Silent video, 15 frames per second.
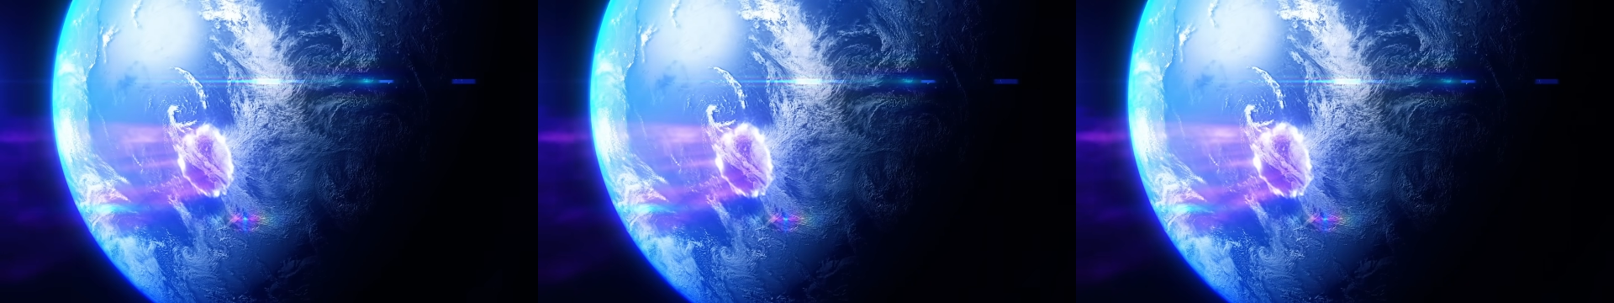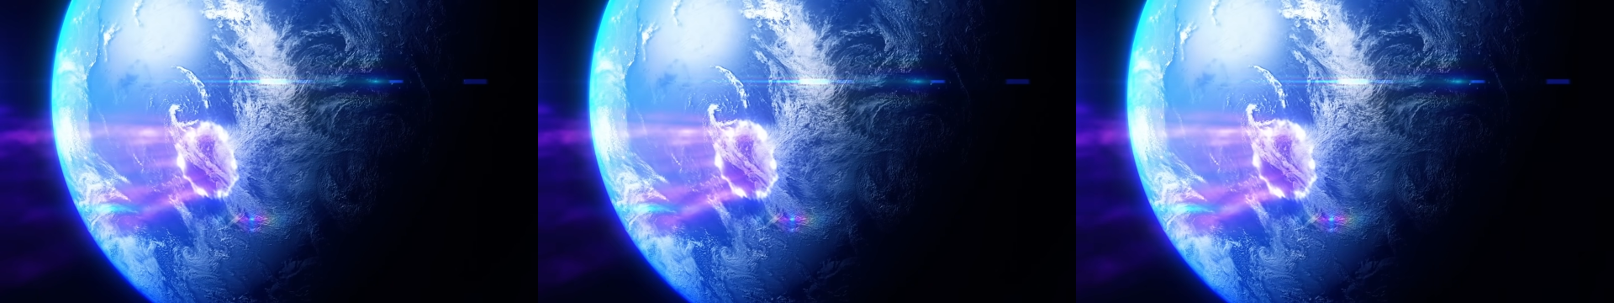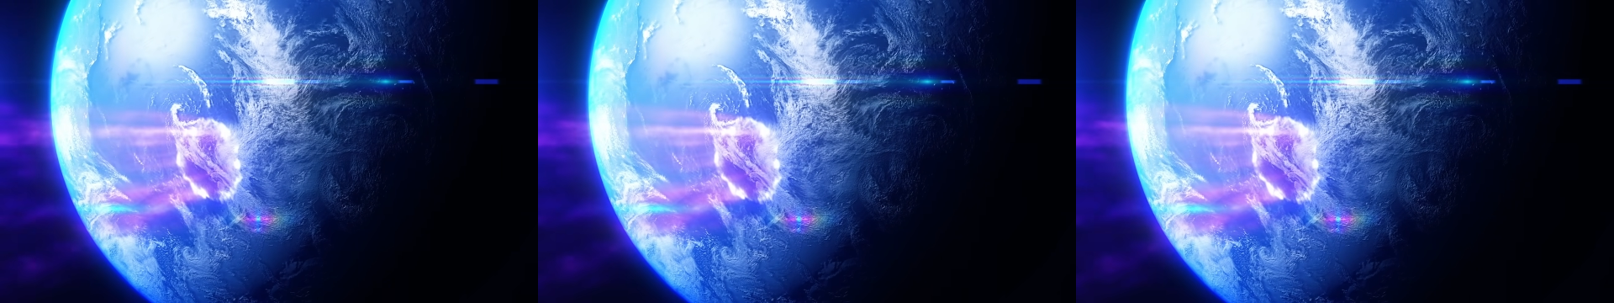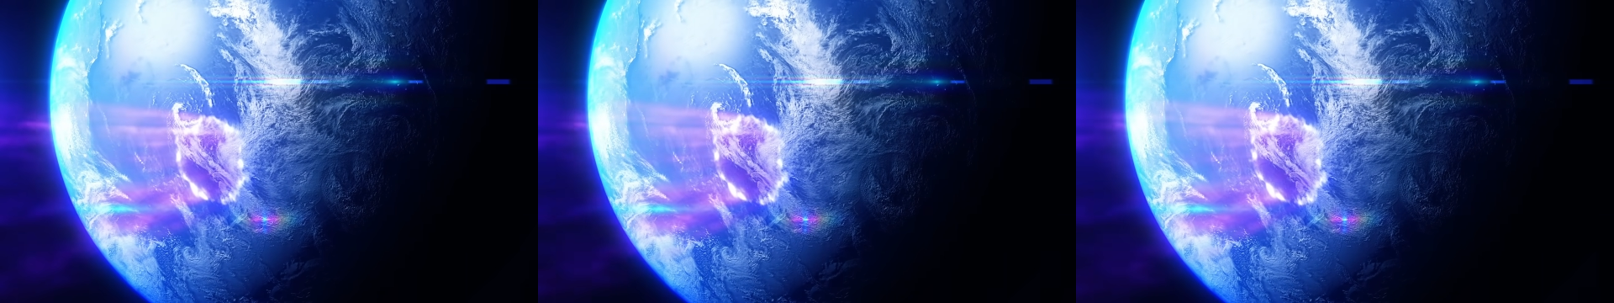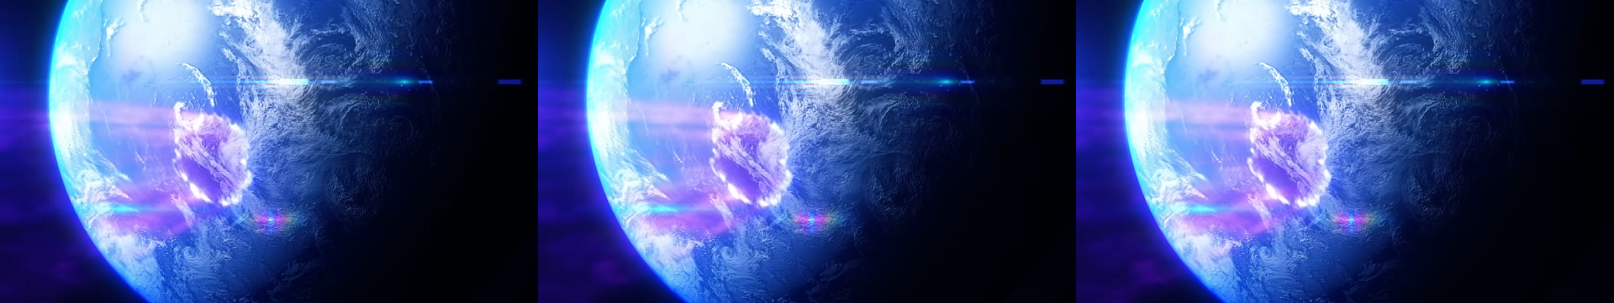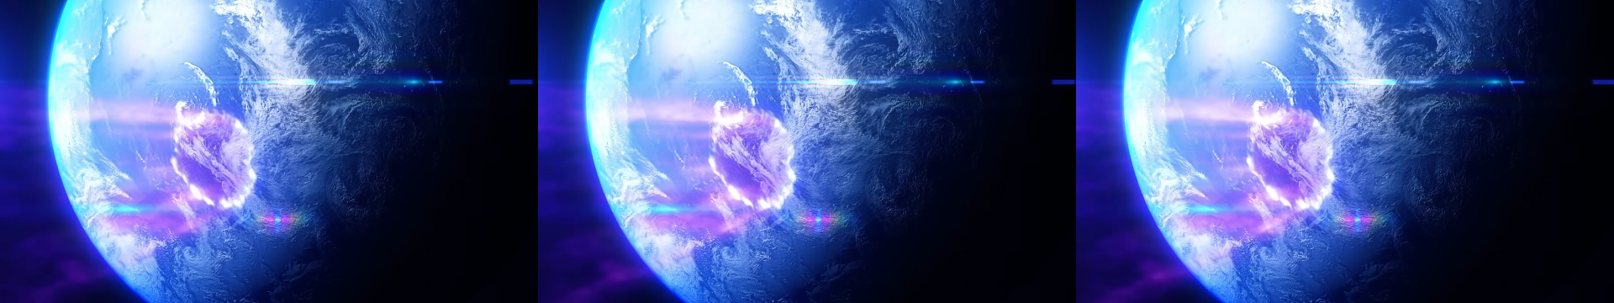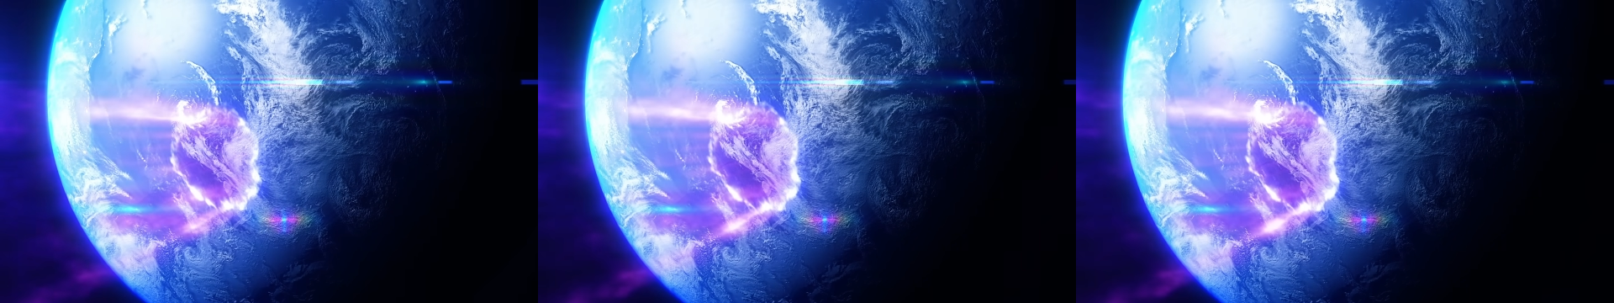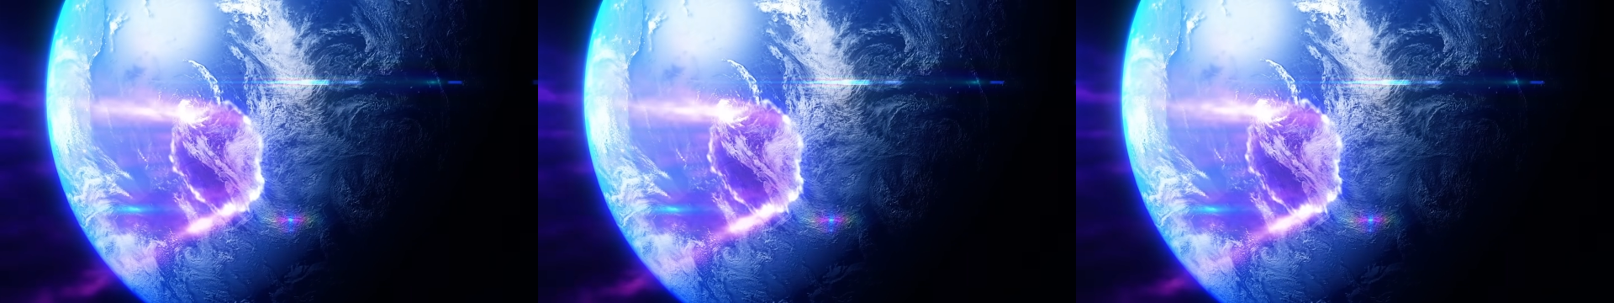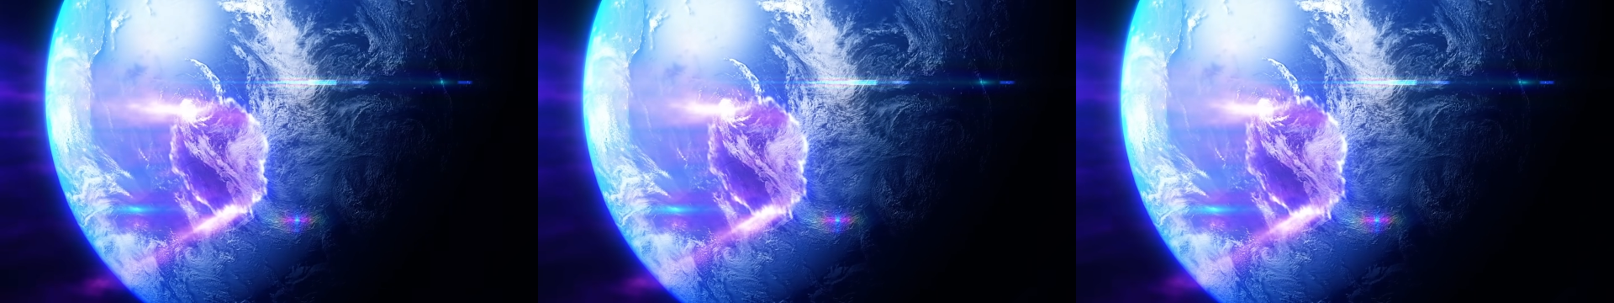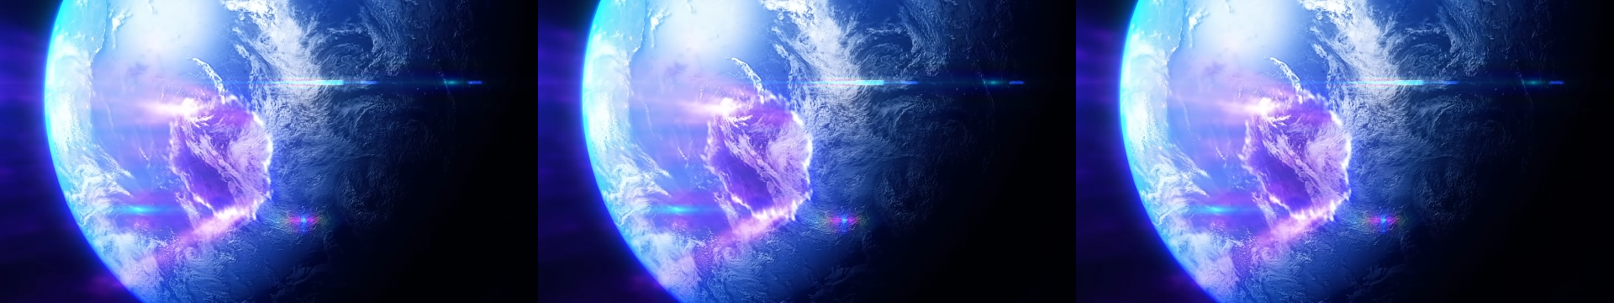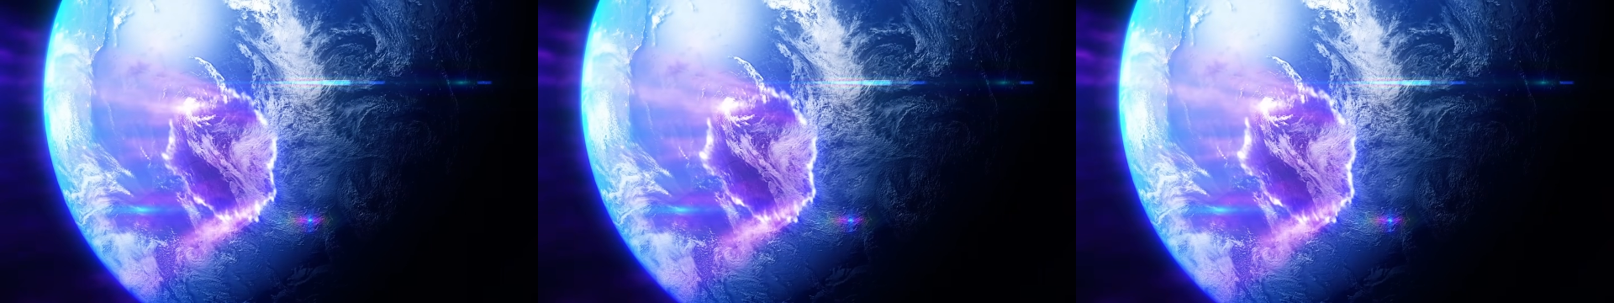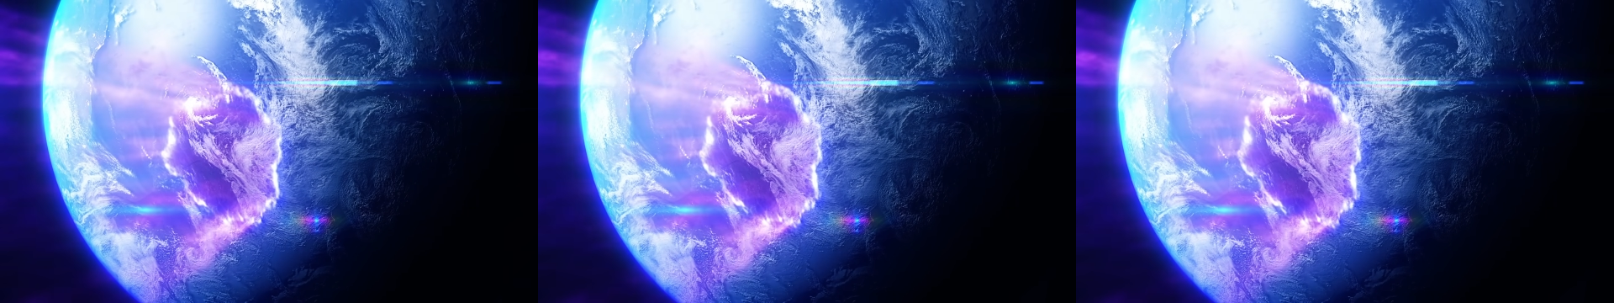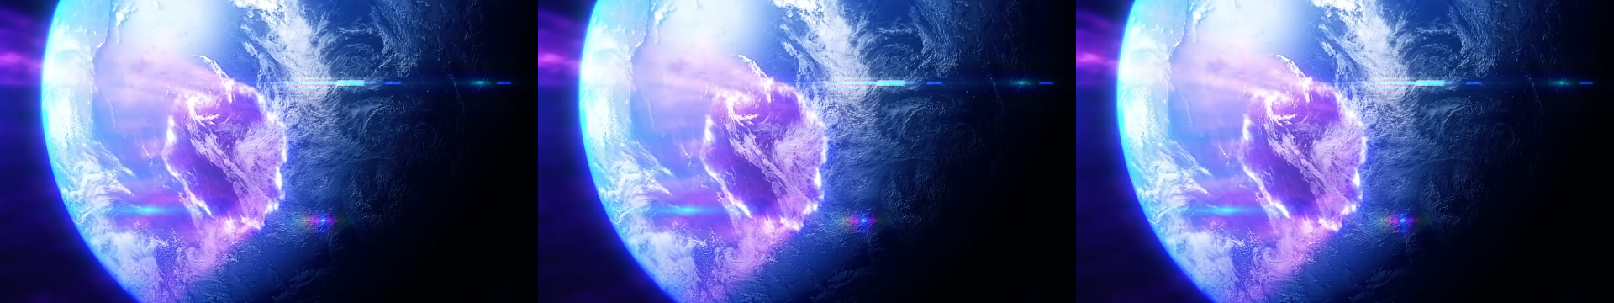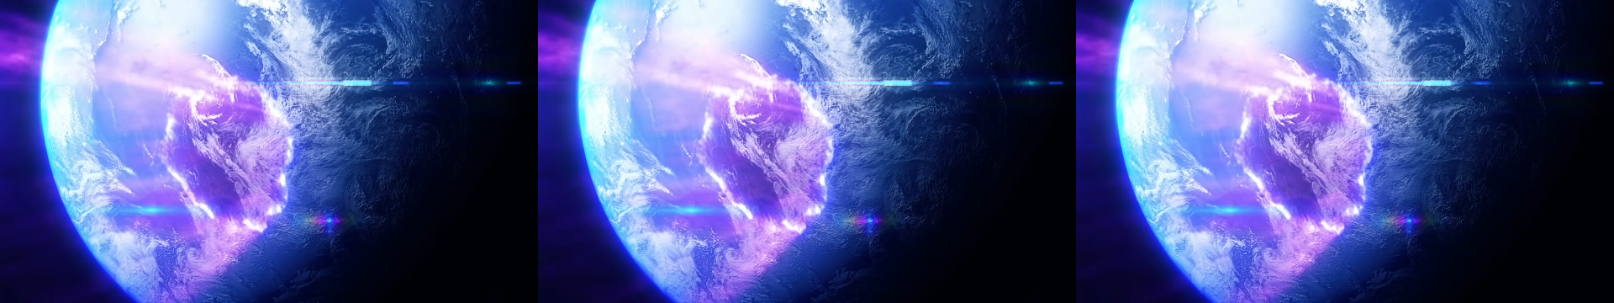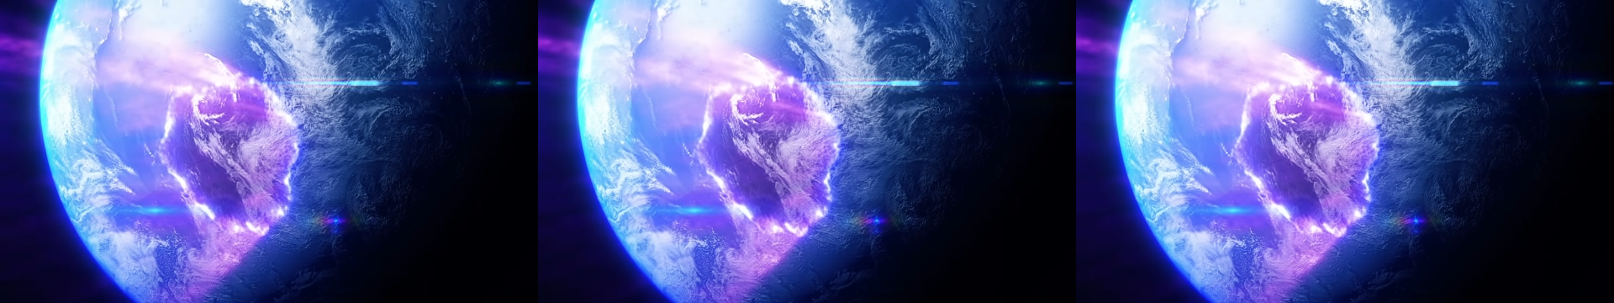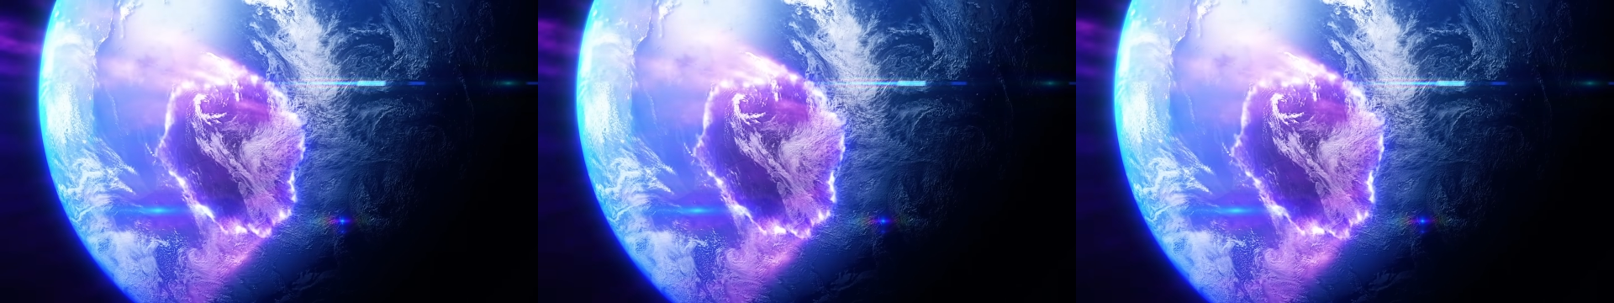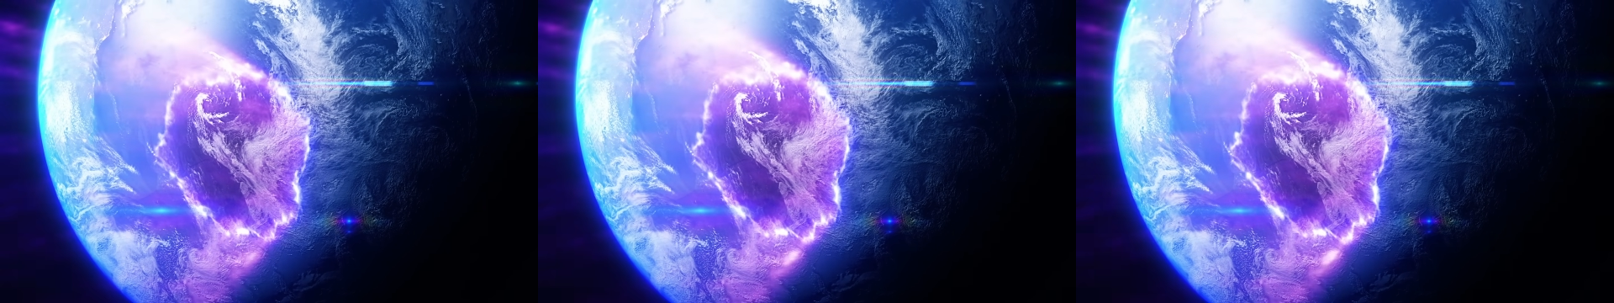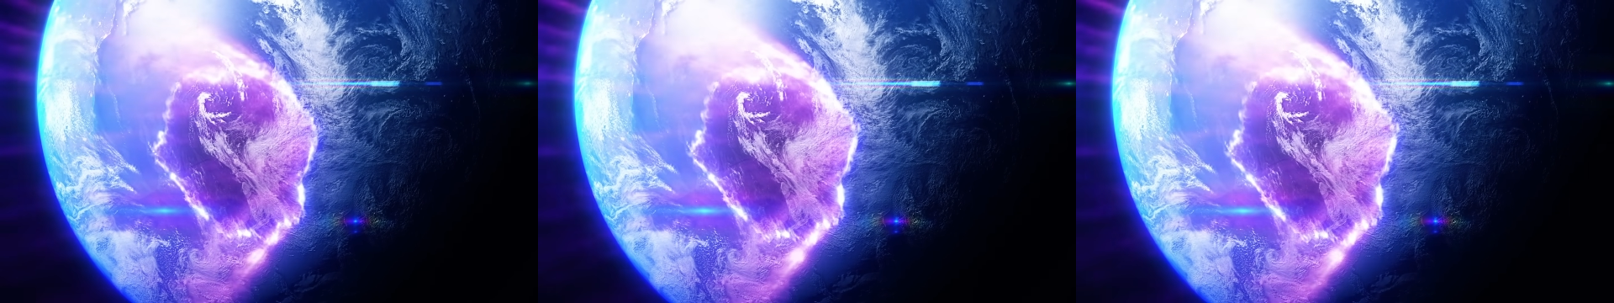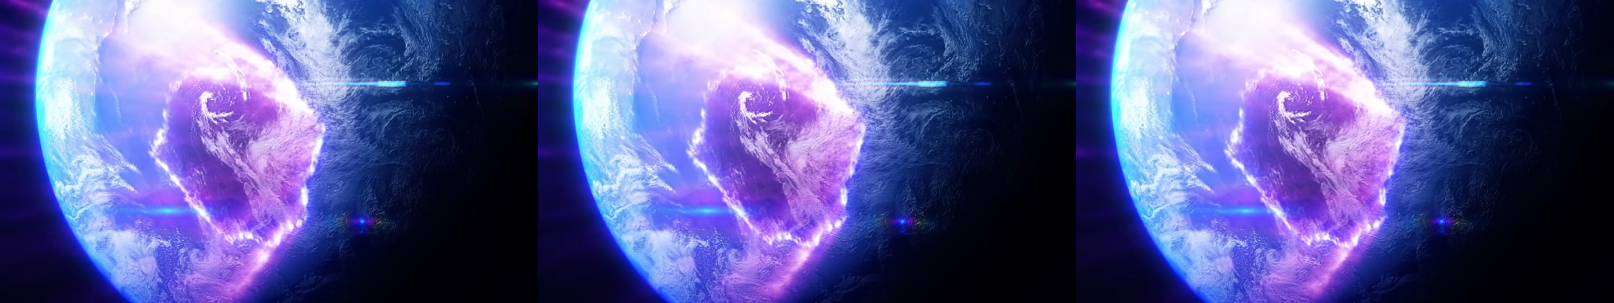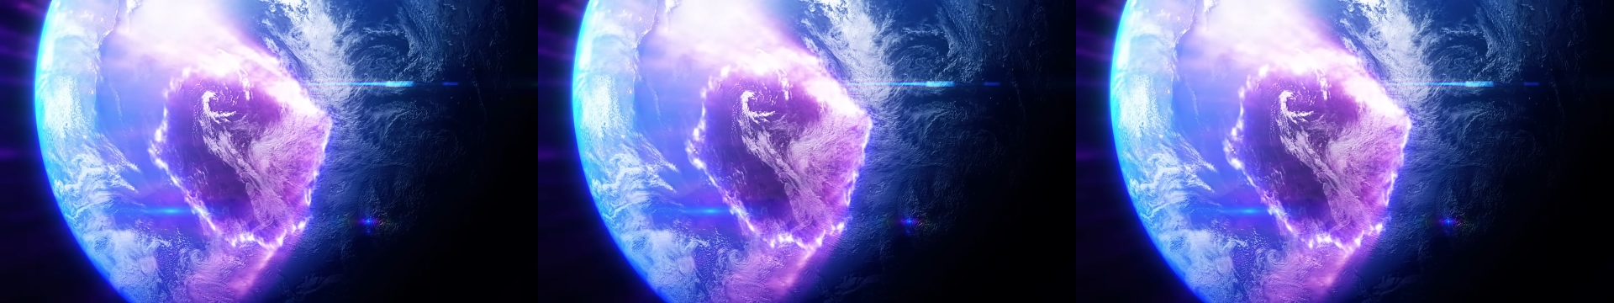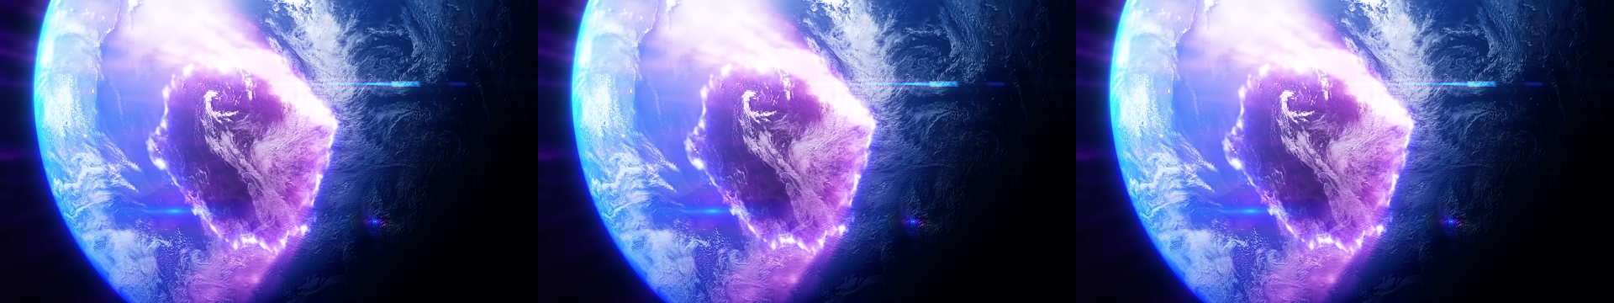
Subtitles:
Nobody's mouth can be seen.